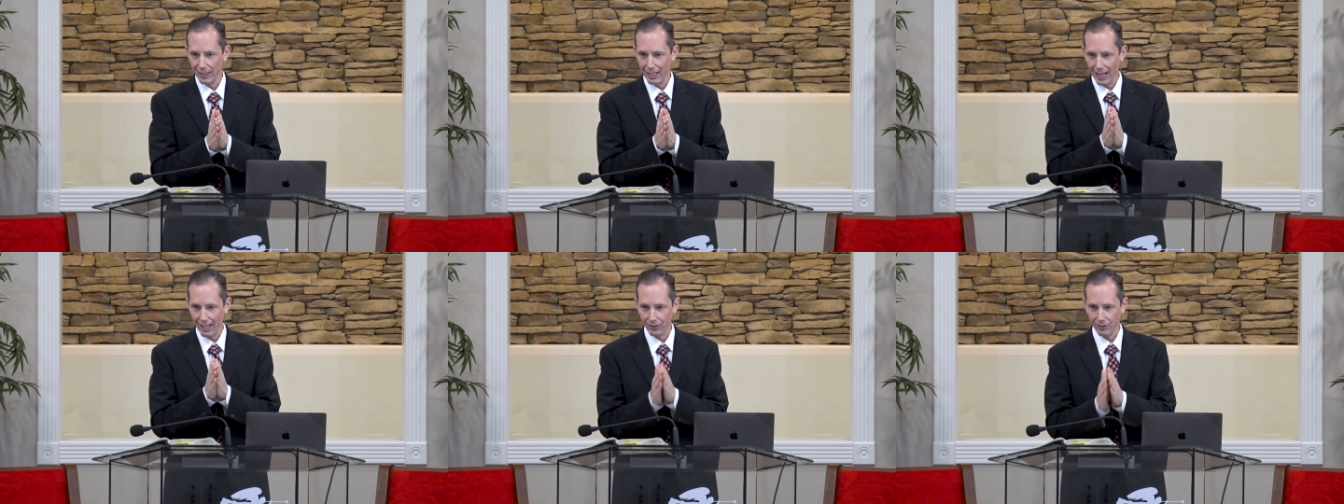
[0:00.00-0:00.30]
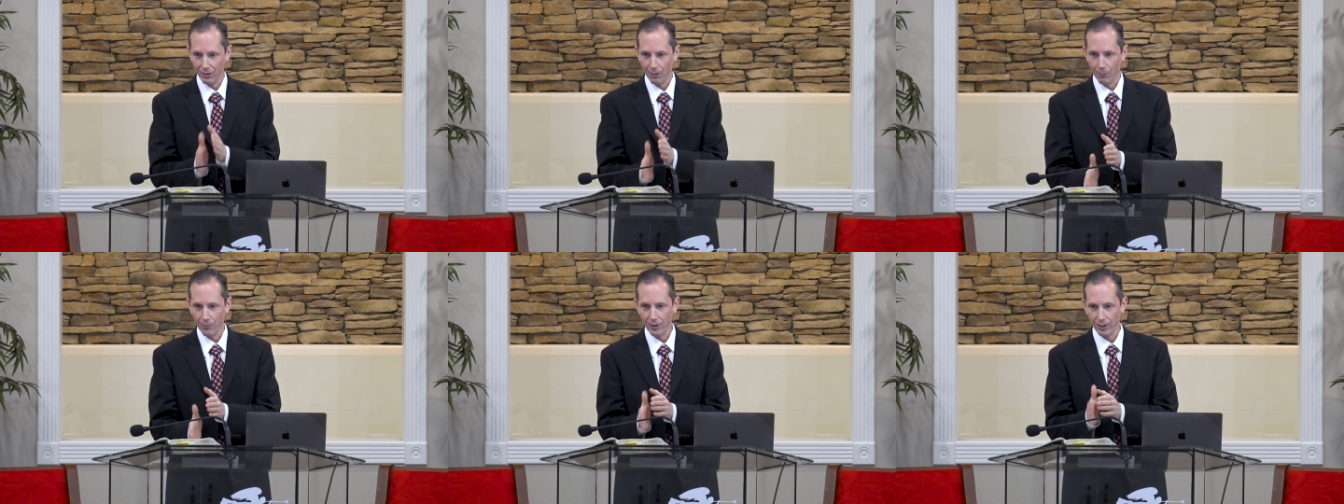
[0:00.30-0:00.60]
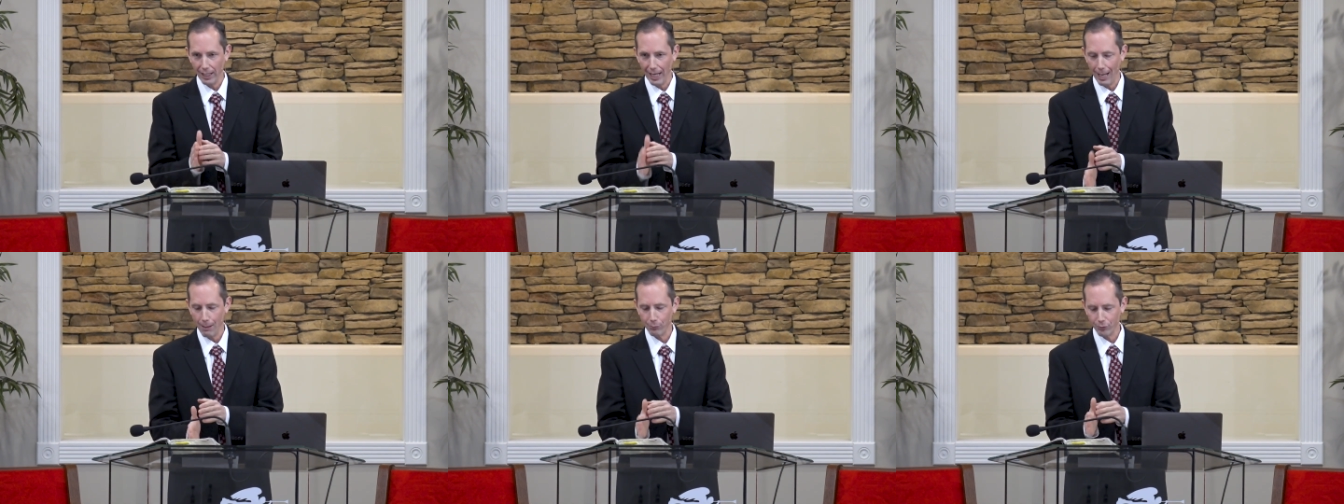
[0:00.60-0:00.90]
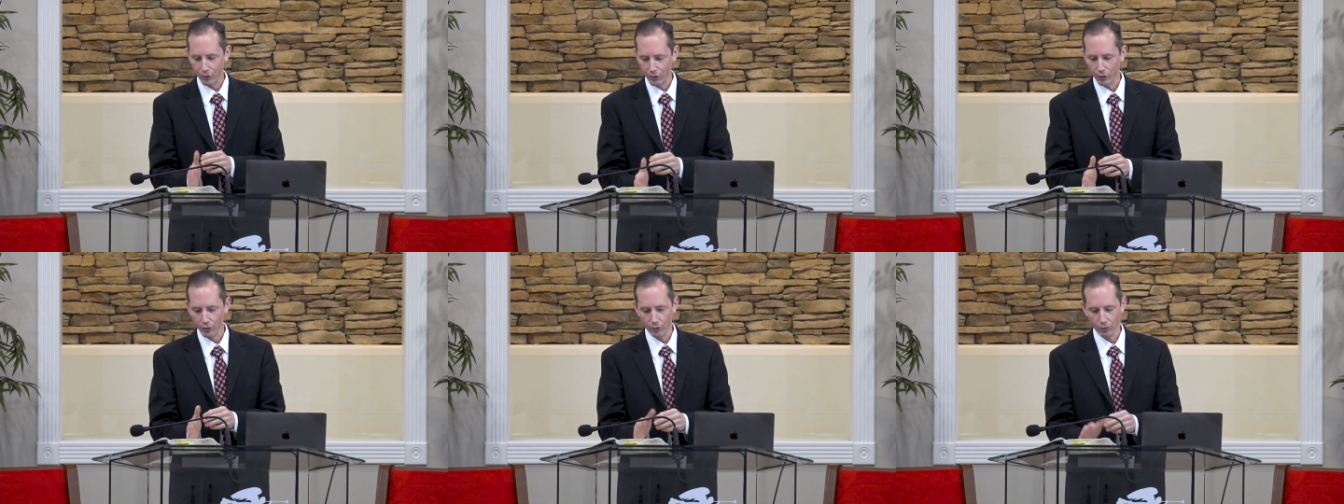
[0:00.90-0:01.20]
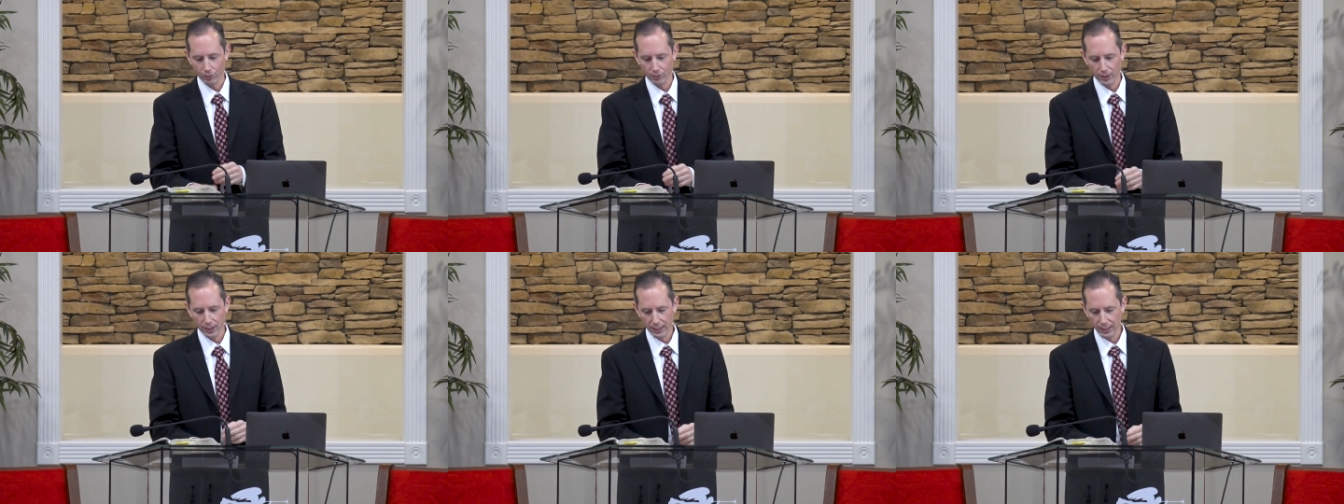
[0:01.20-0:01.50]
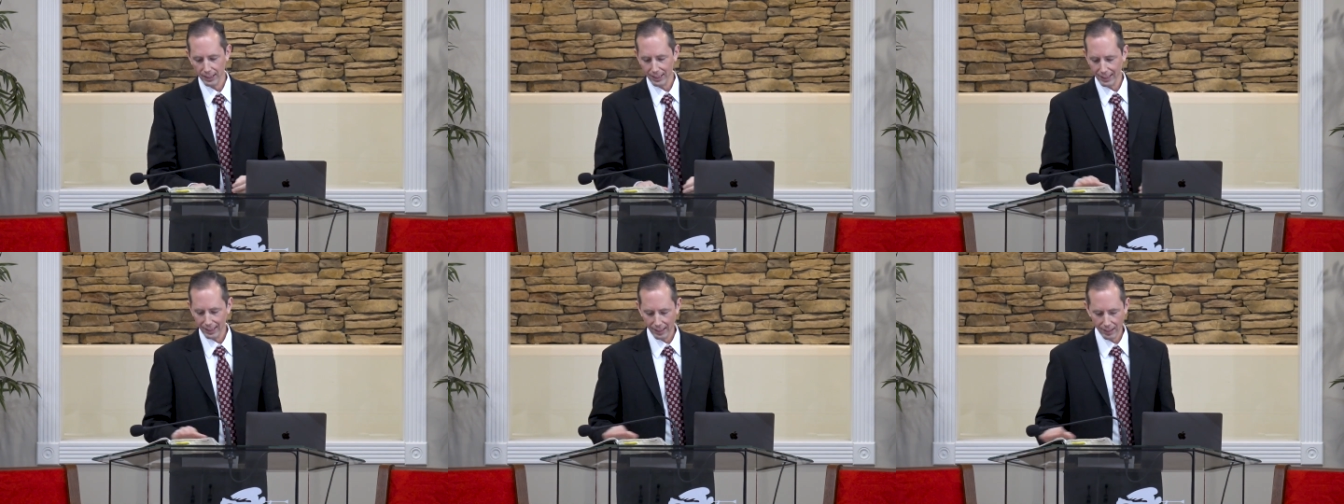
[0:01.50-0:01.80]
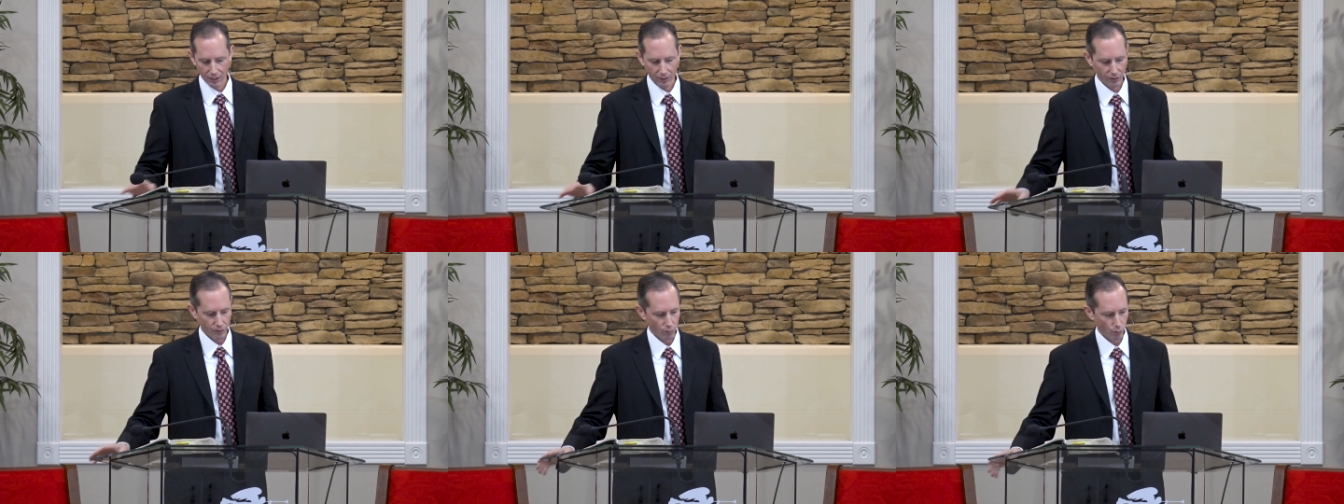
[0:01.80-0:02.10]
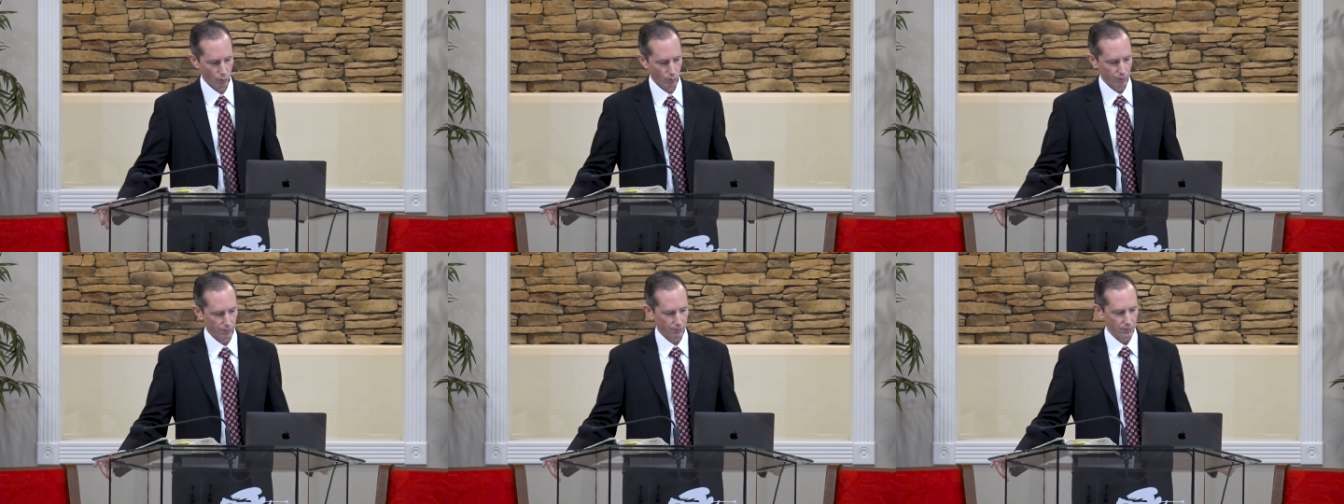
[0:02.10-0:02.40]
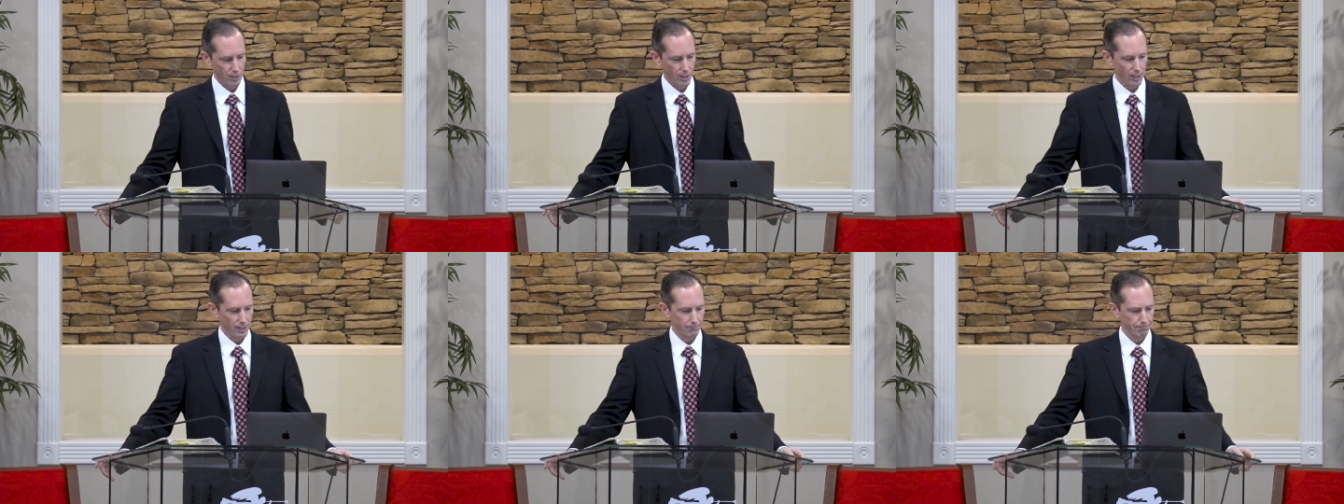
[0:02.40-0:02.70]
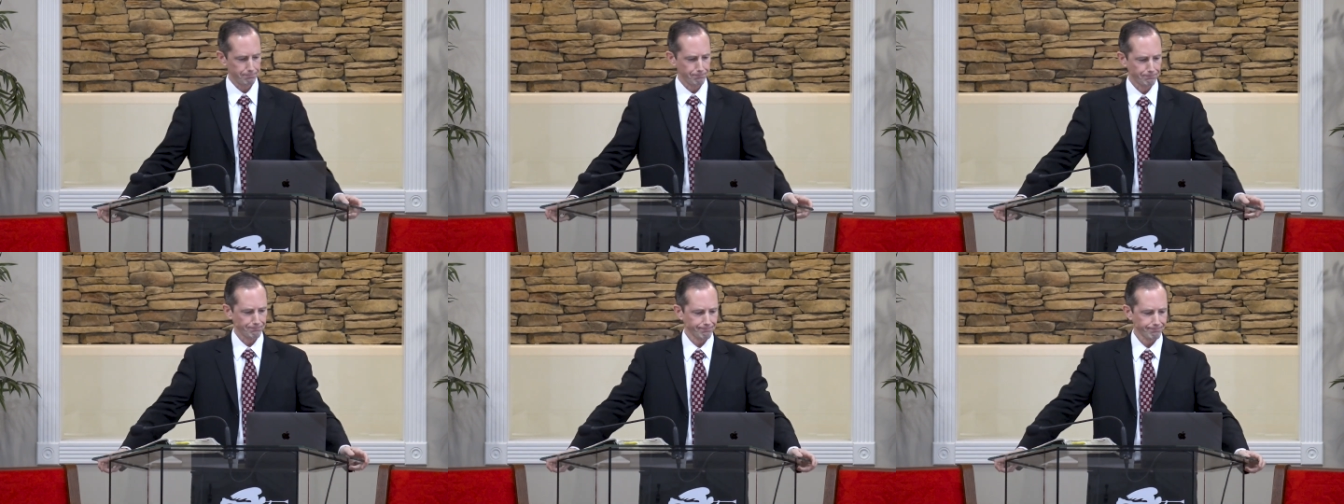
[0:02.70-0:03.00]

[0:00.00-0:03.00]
and that something absolute is the Word of God.